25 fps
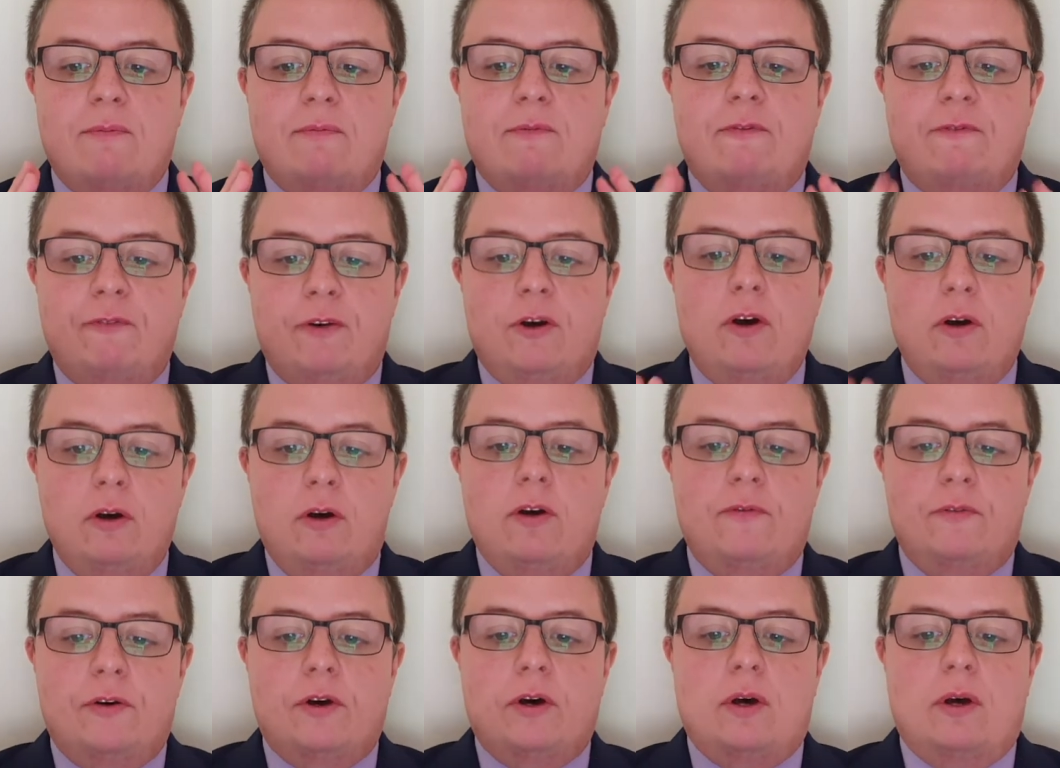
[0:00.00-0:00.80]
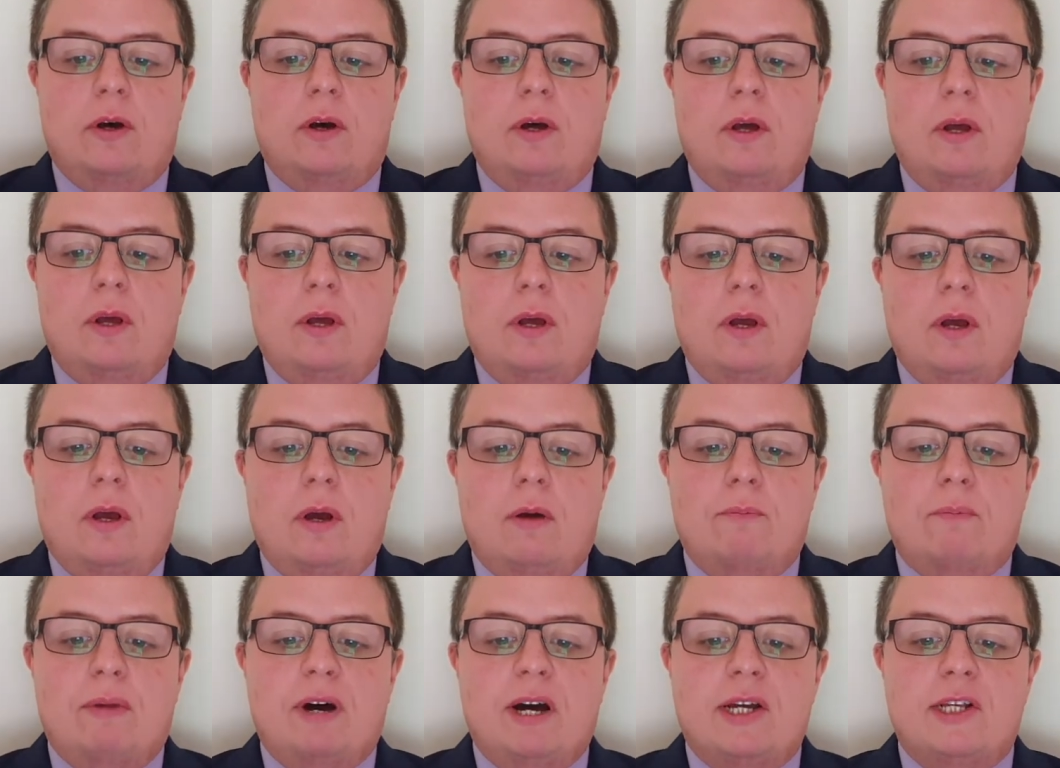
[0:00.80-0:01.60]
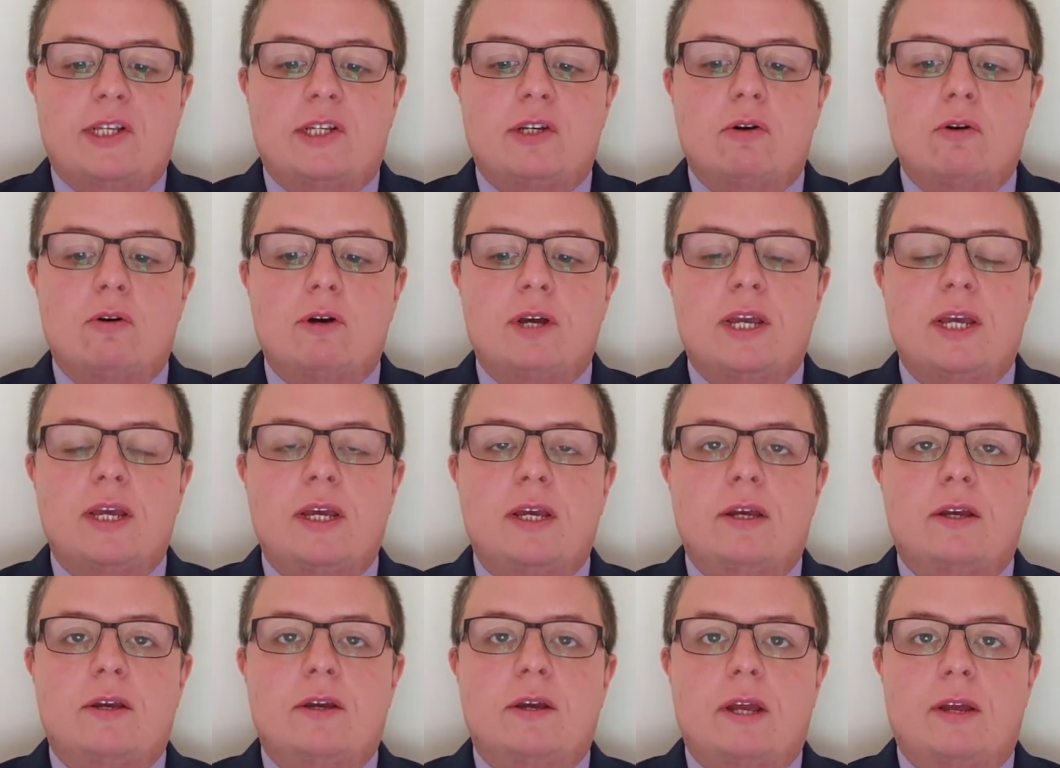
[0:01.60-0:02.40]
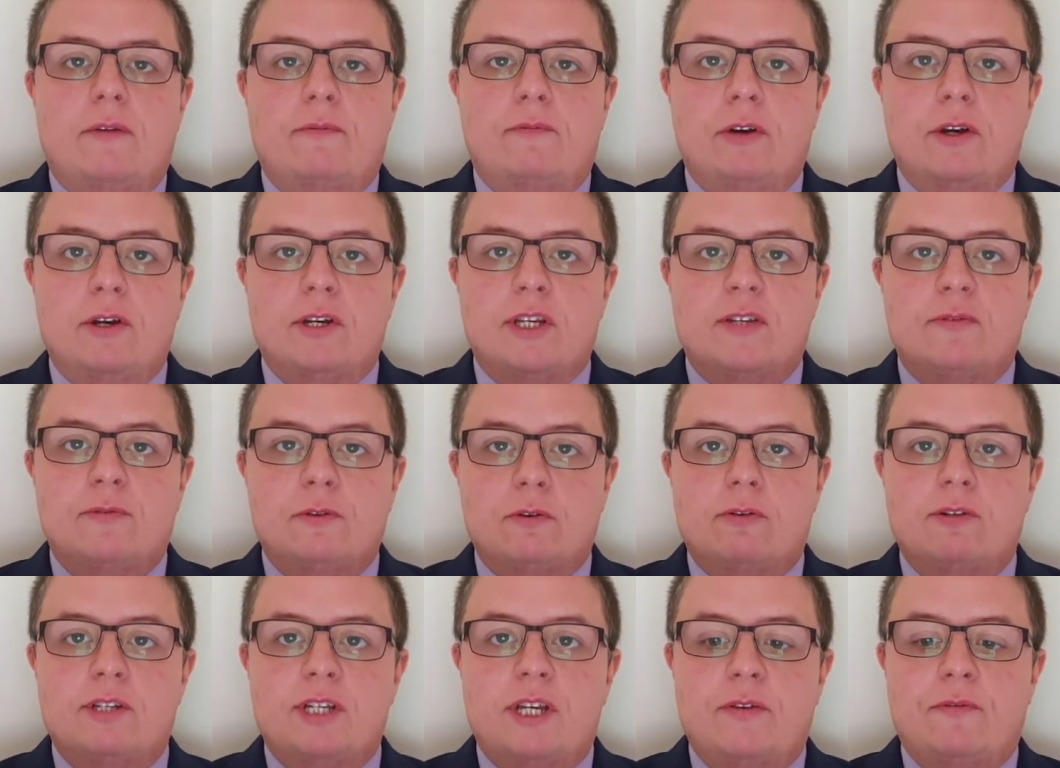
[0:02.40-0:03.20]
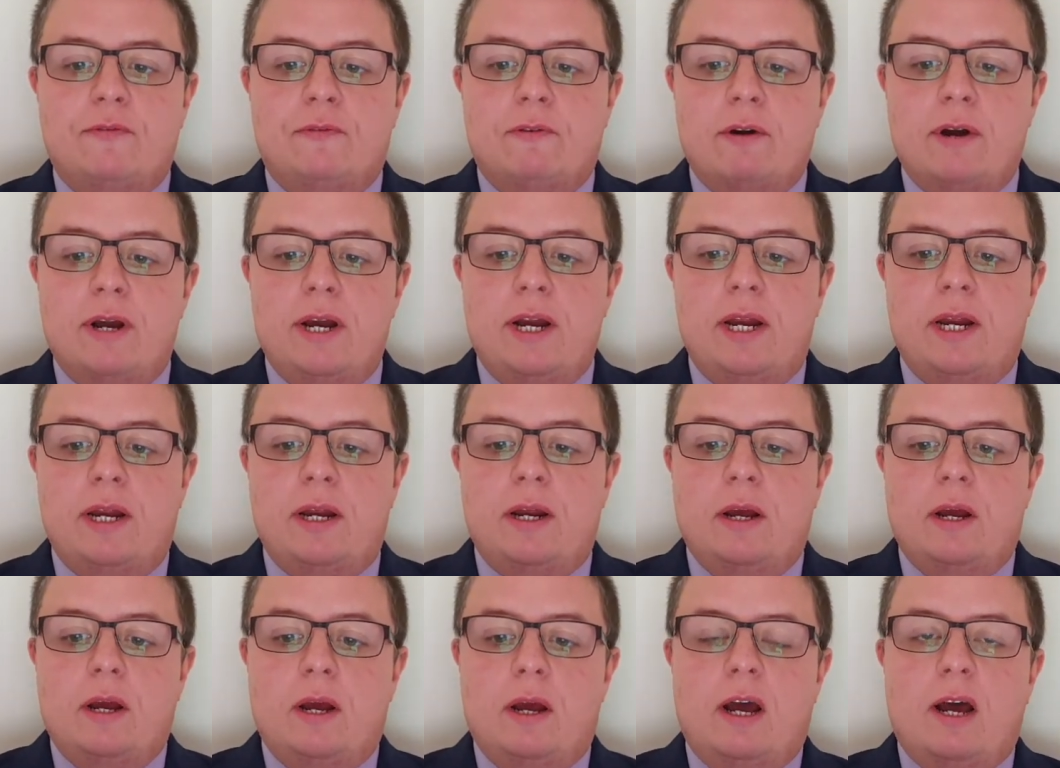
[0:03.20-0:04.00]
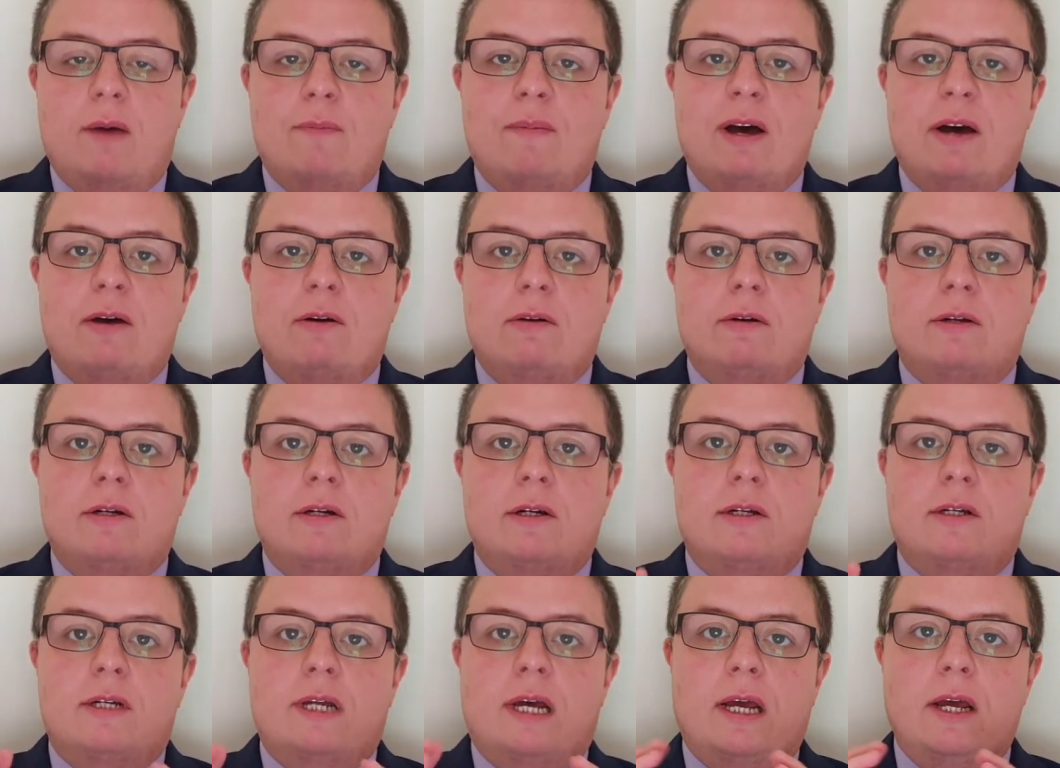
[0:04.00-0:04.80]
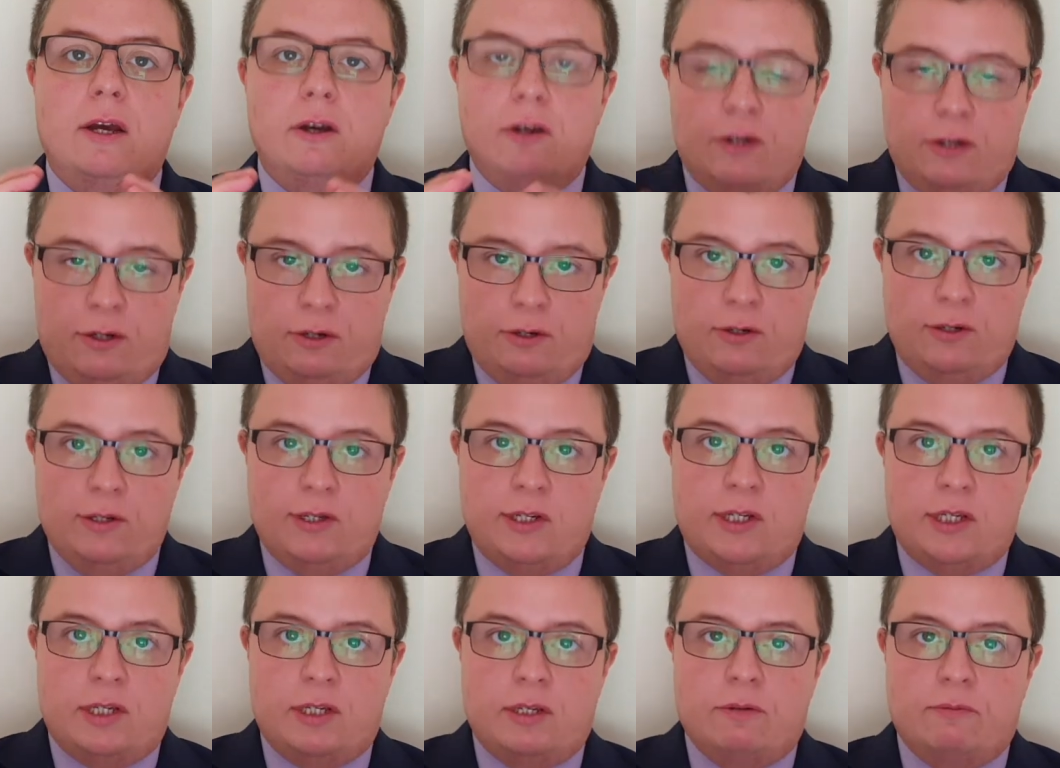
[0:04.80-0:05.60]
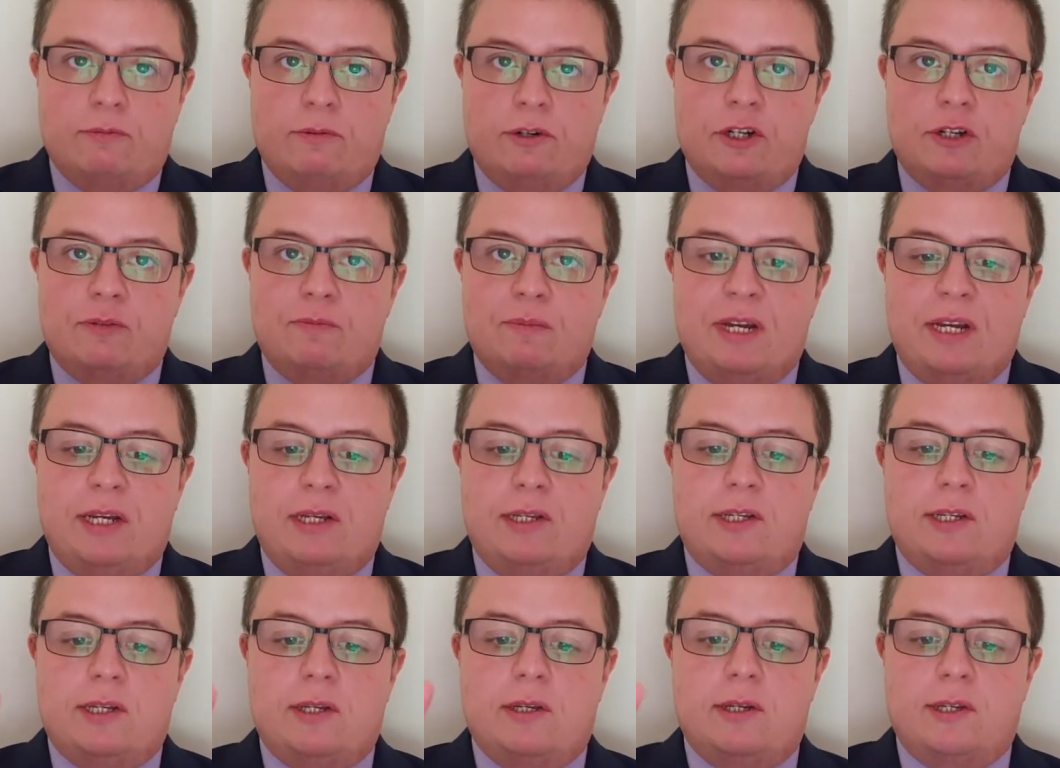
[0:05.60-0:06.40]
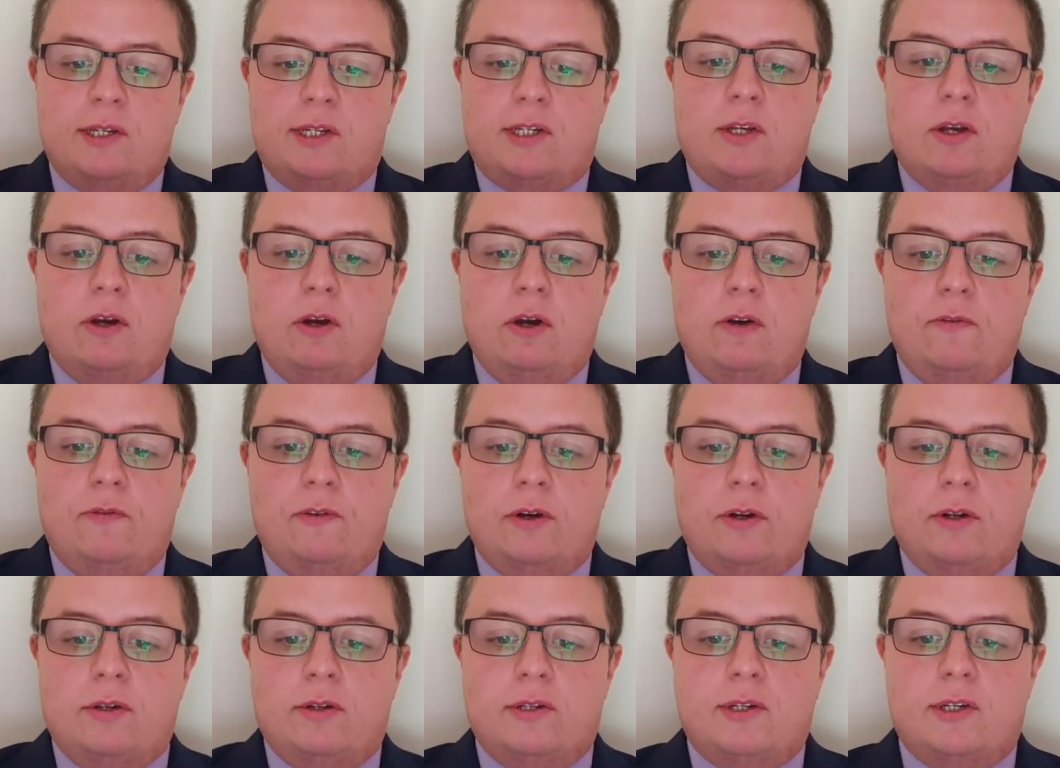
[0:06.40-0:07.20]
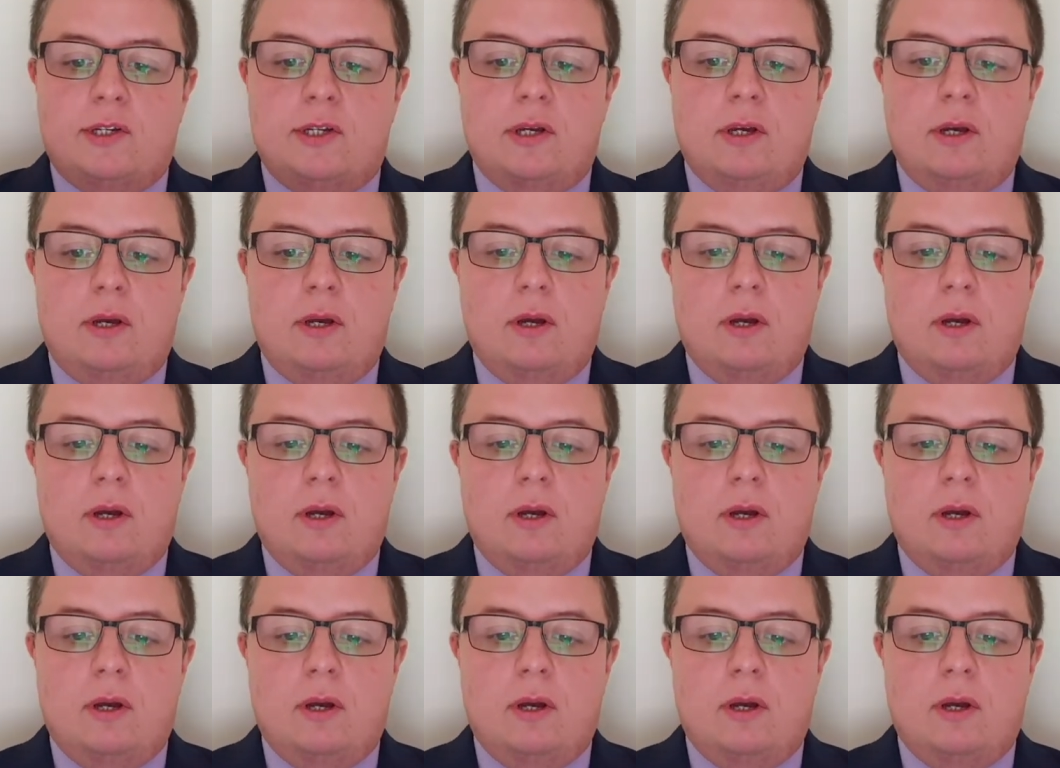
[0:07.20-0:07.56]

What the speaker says: further by talking in verse 43 about diakonos, which means servant,